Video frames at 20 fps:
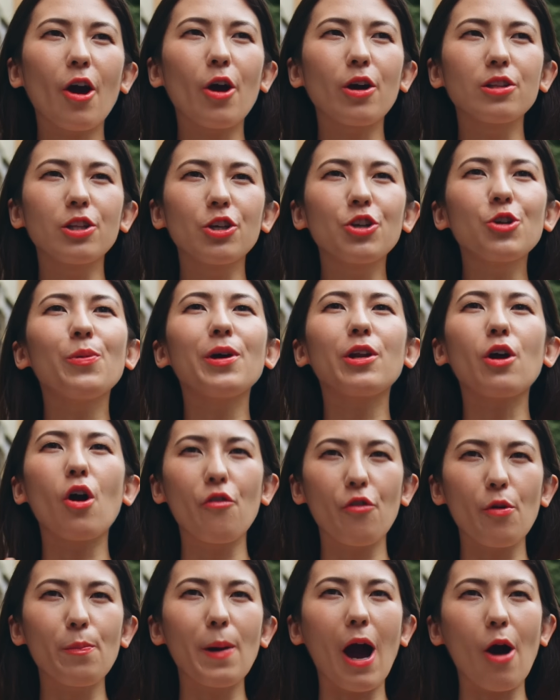are a little bit
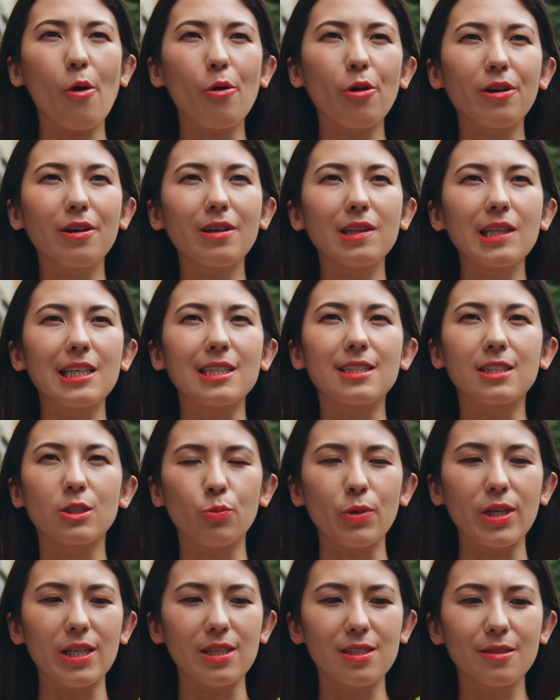overpoweringly
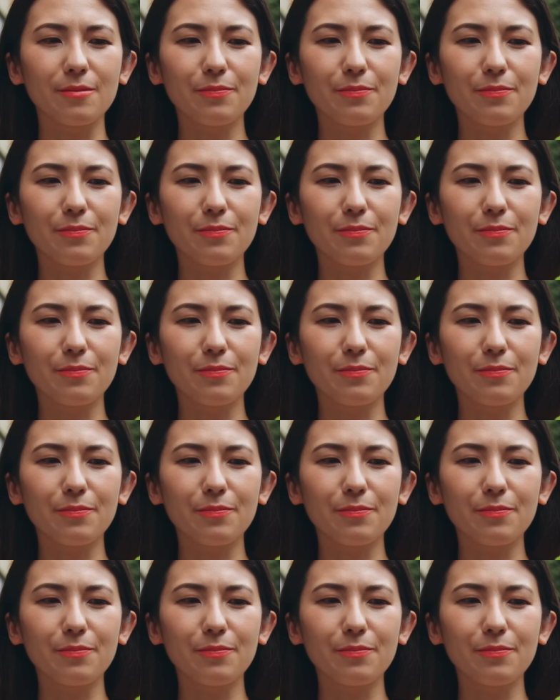sweet.